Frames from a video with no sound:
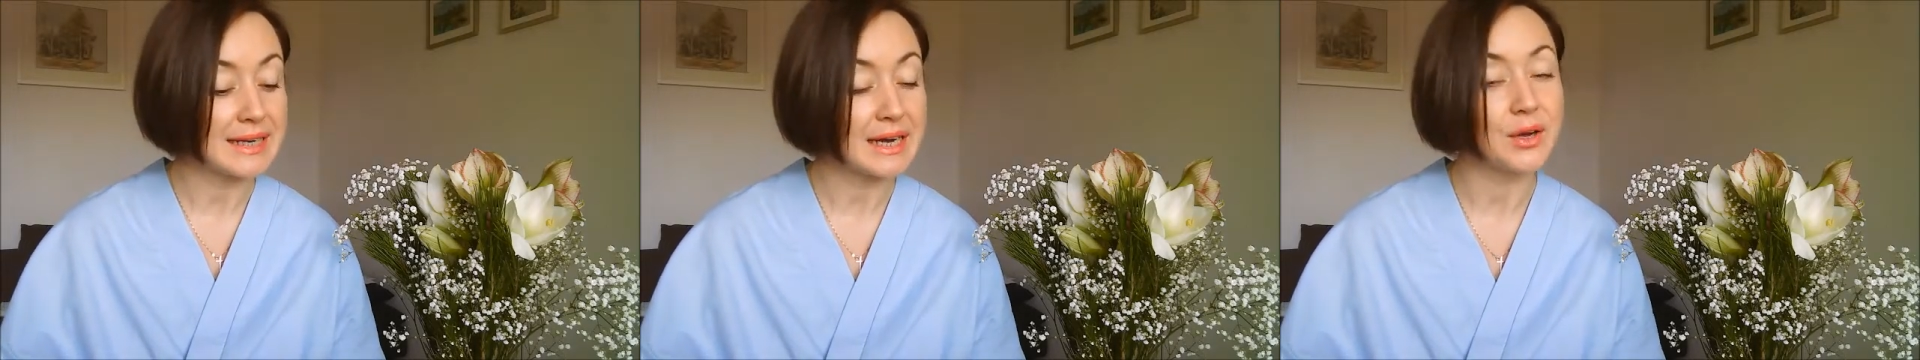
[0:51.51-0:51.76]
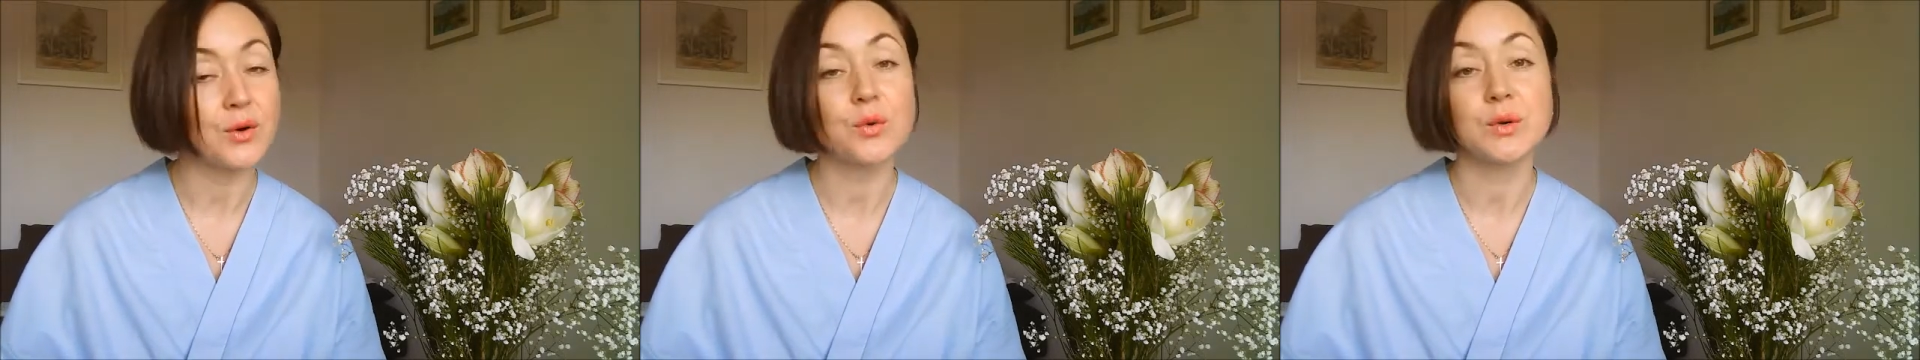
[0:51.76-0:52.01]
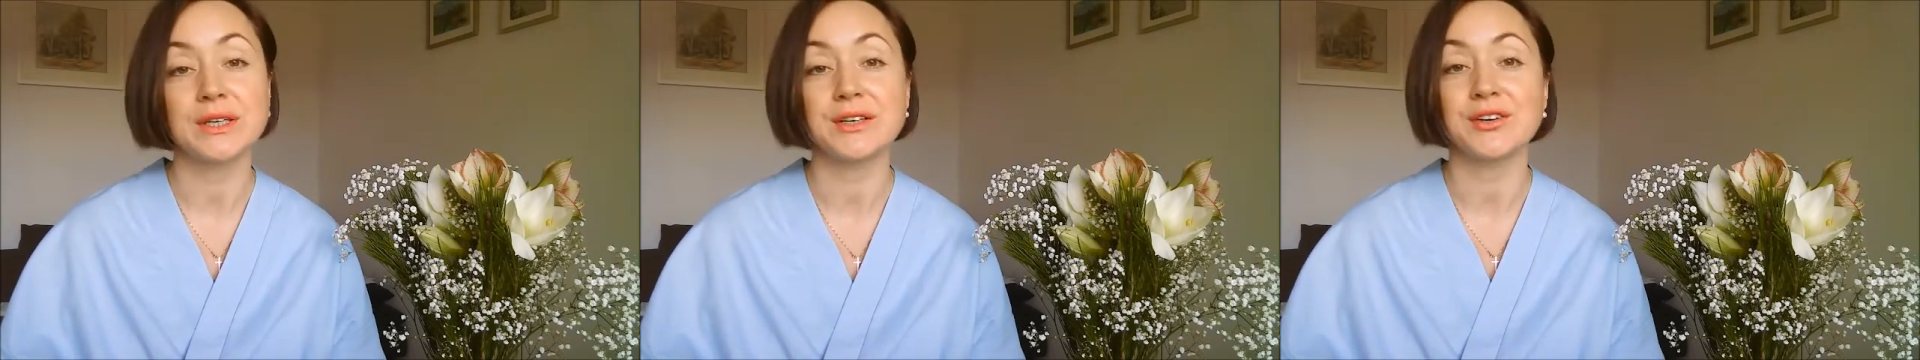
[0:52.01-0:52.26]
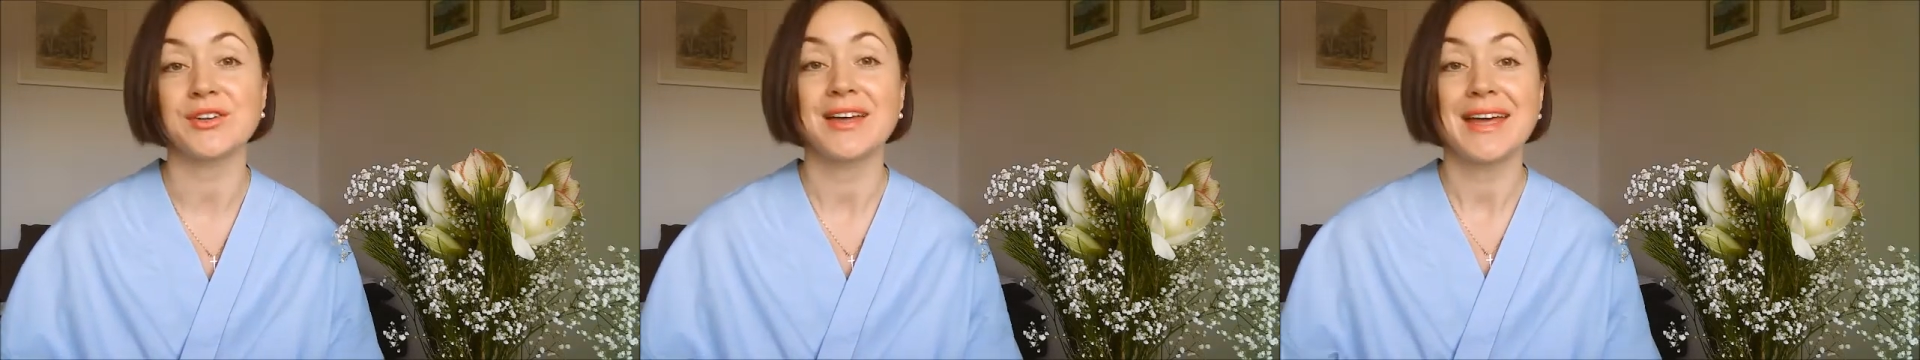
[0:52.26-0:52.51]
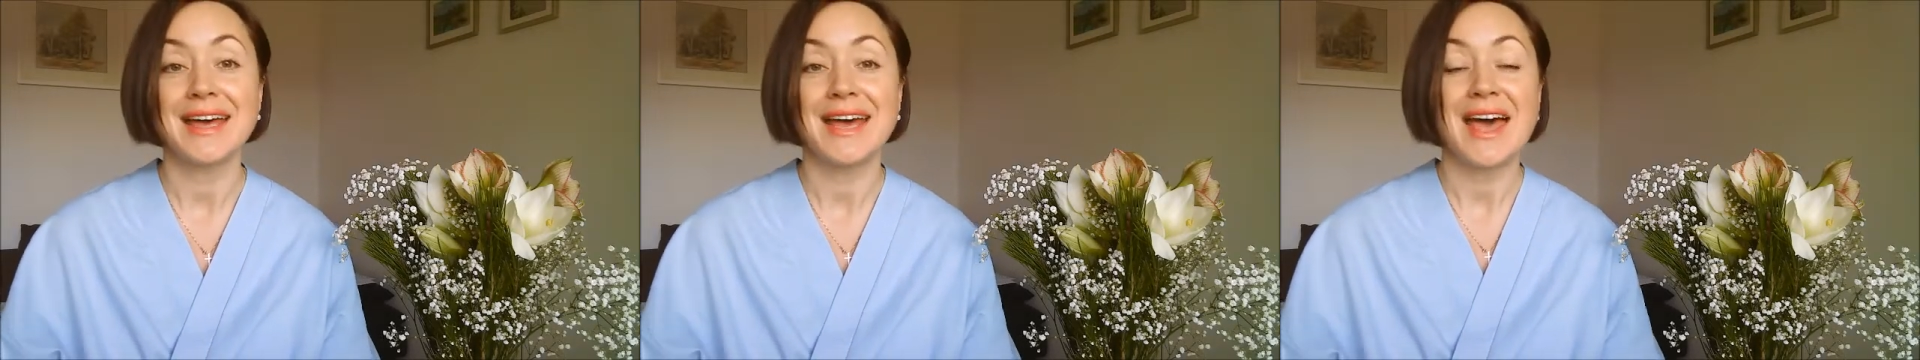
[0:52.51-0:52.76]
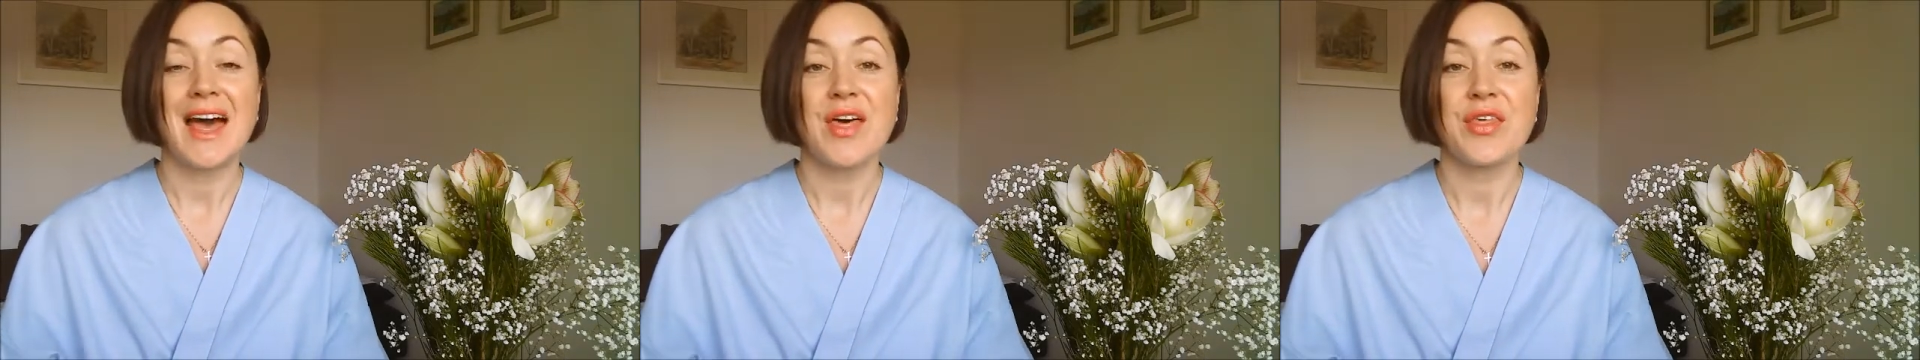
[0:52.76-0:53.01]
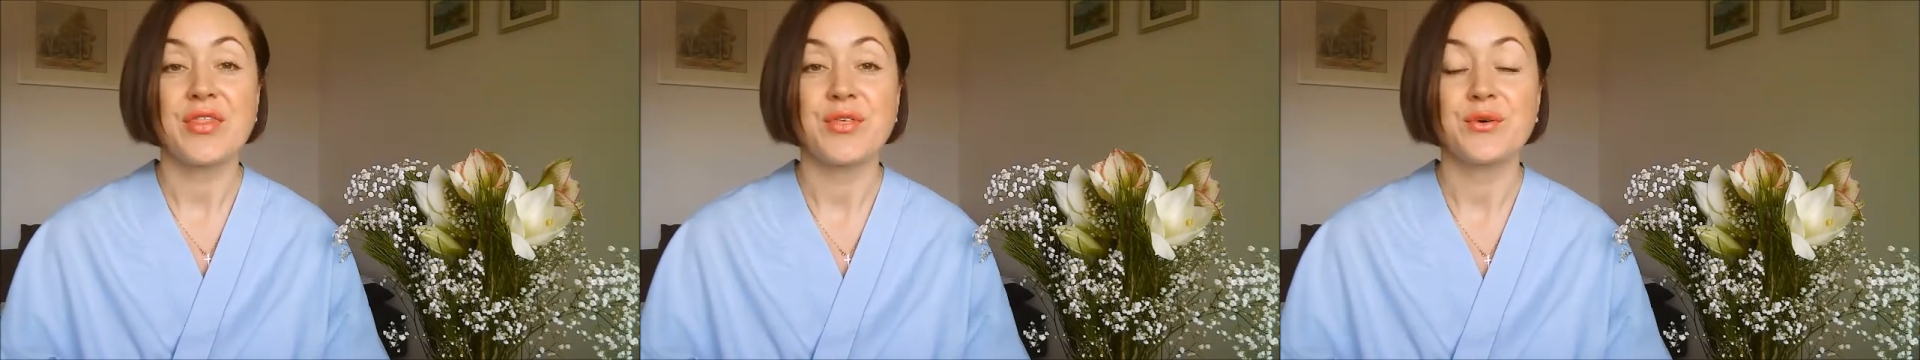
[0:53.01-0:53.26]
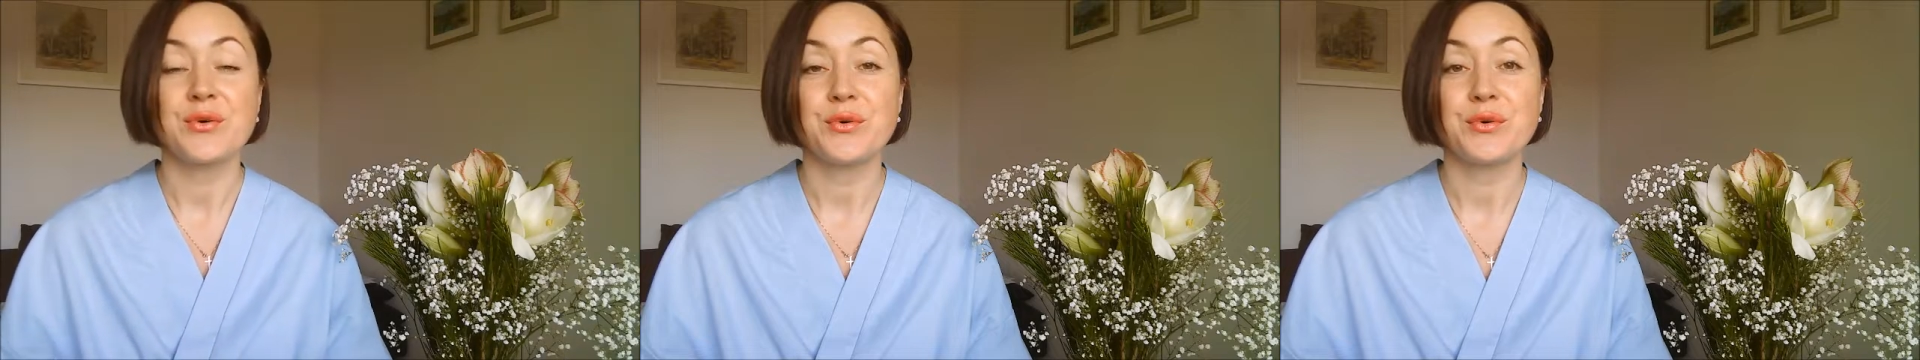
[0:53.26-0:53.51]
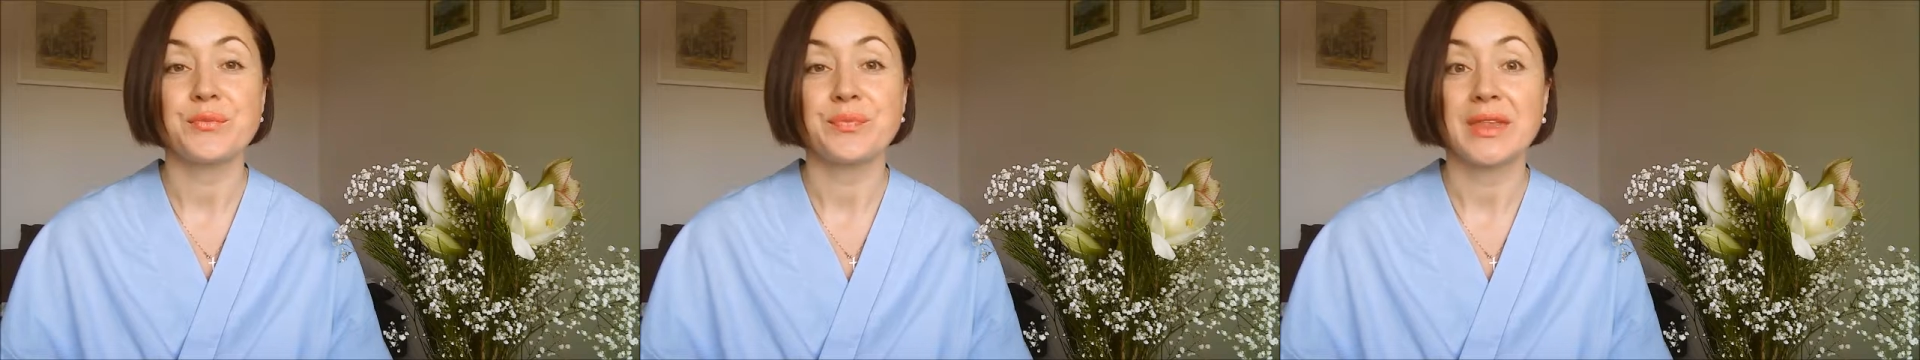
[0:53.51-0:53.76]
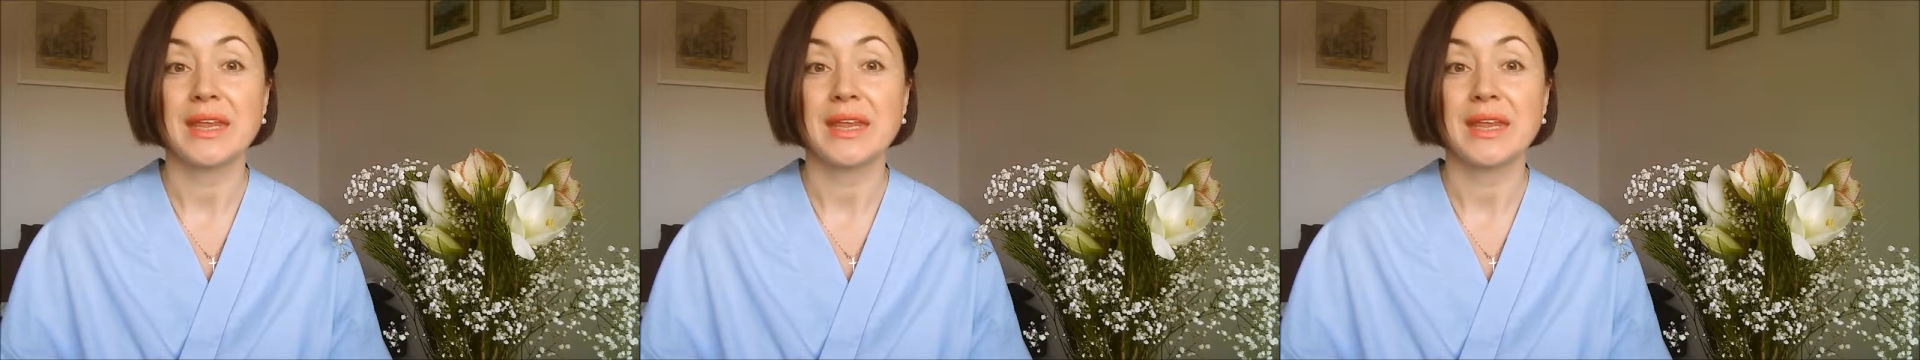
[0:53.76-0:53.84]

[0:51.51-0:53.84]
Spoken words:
I ordered the